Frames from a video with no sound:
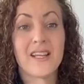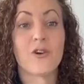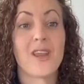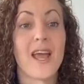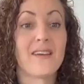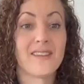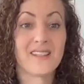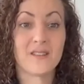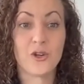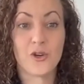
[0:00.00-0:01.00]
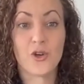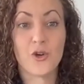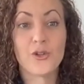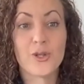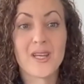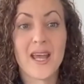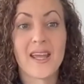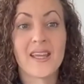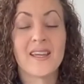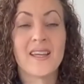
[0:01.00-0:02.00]
on how things are going to go
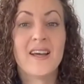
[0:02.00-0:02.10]
today,